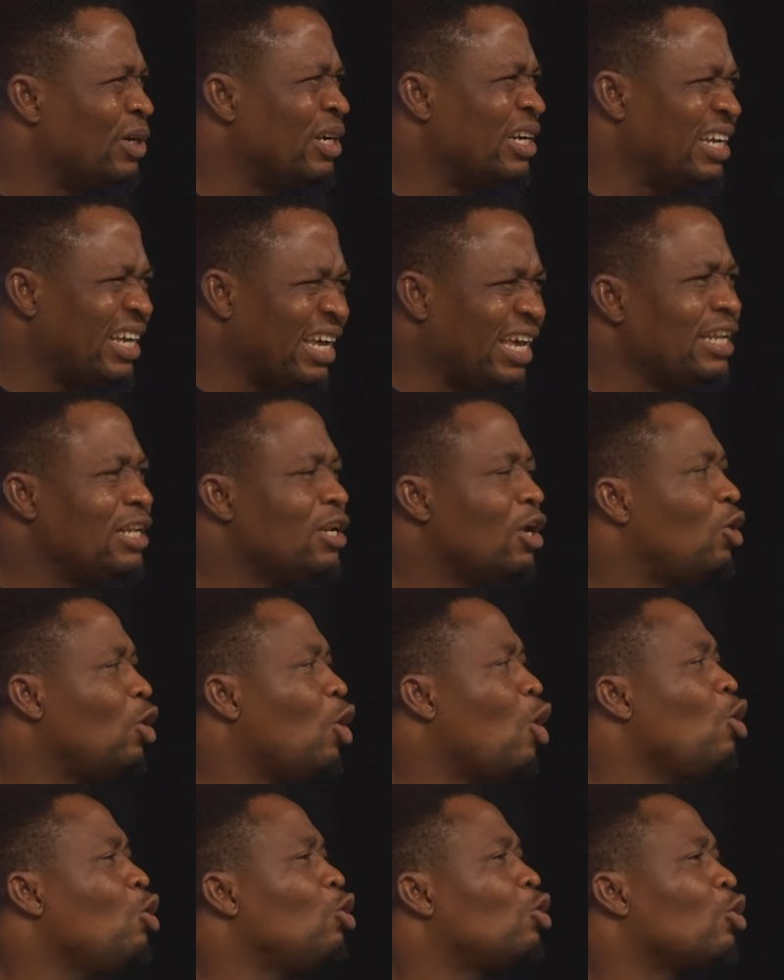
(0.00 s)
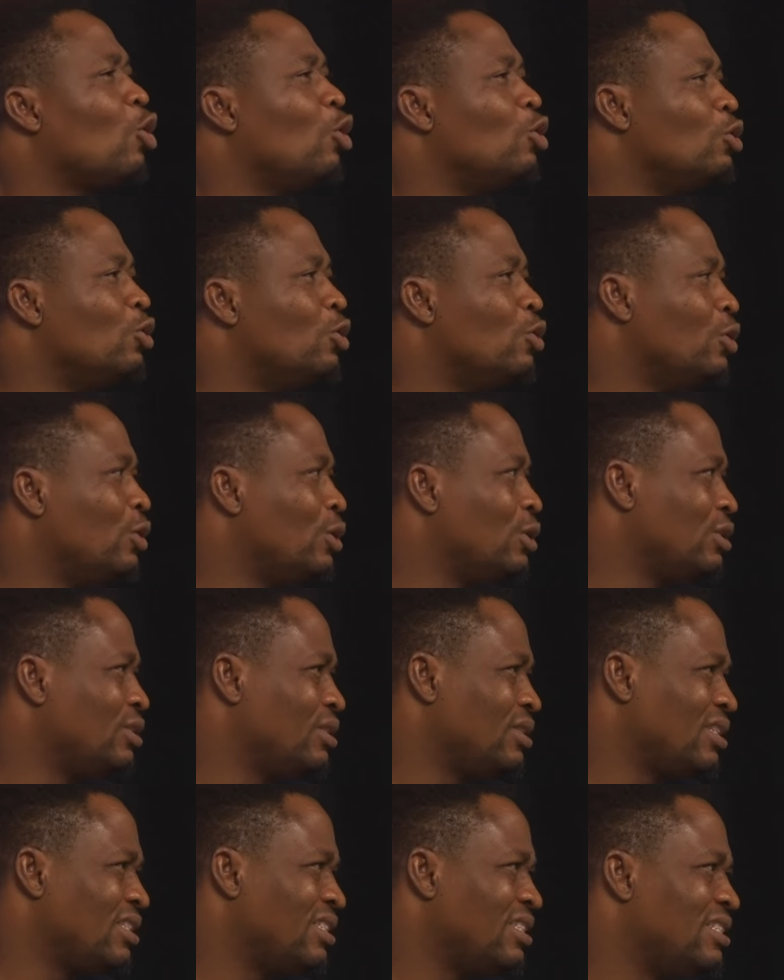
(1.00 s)
in the long run
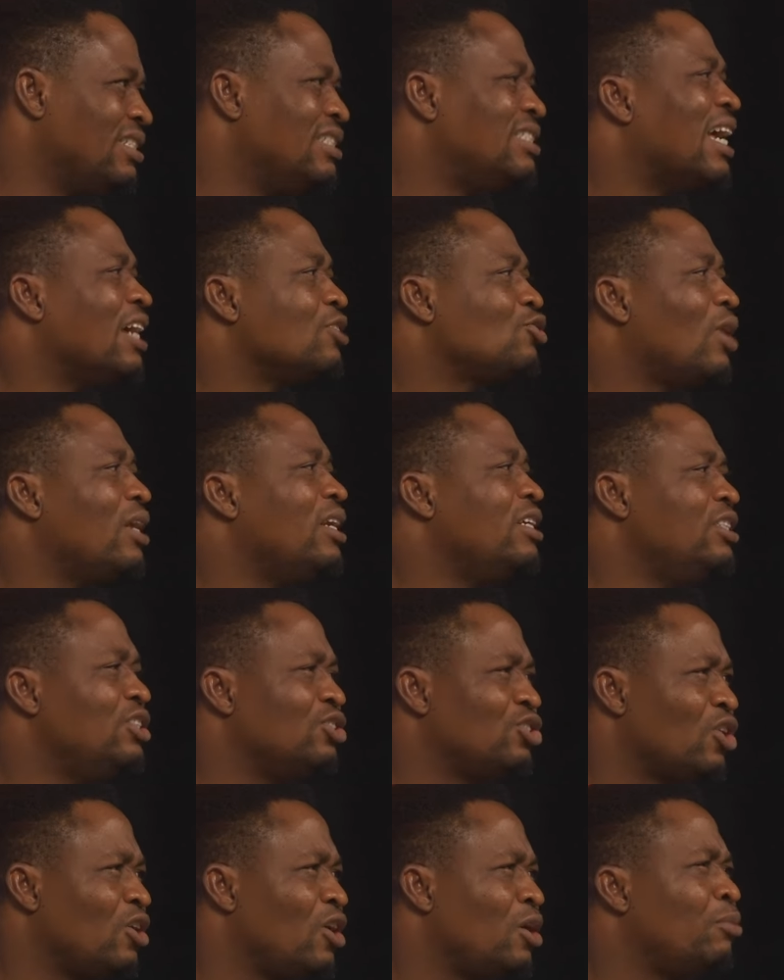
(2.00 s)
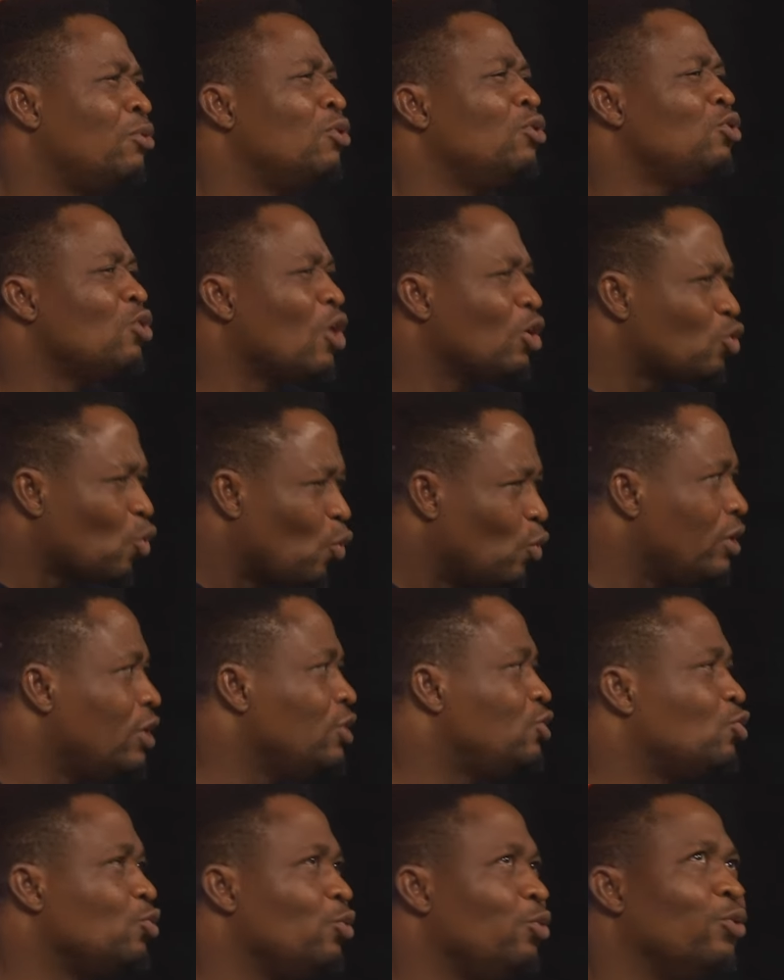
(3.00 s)
is actually dishonorable, not only
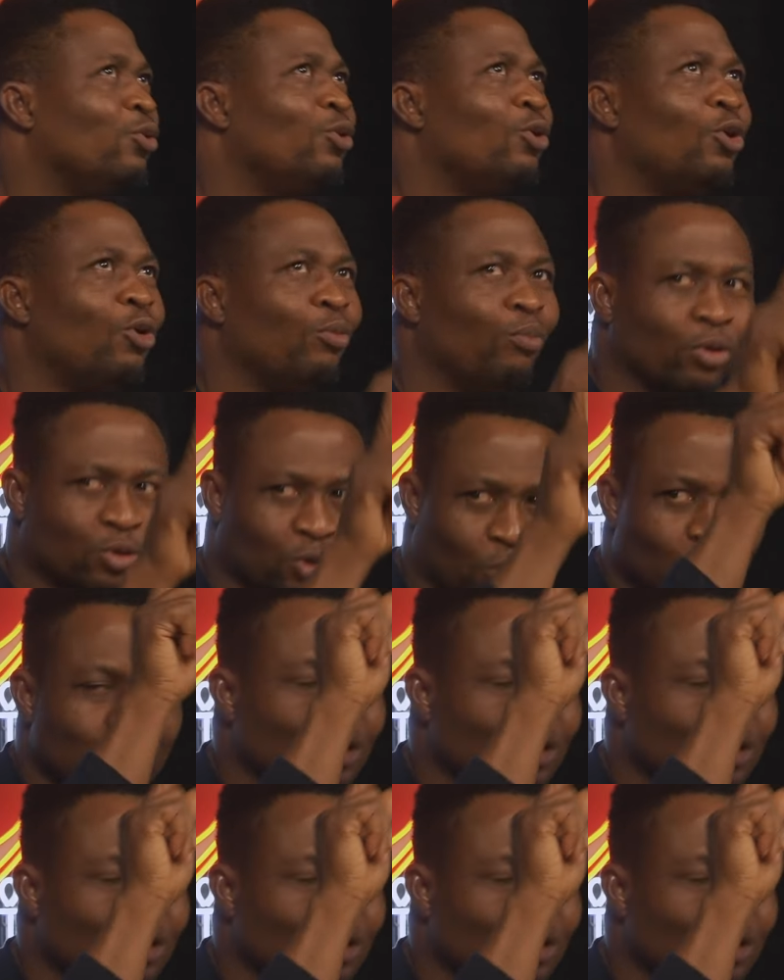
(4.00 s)
to you, but also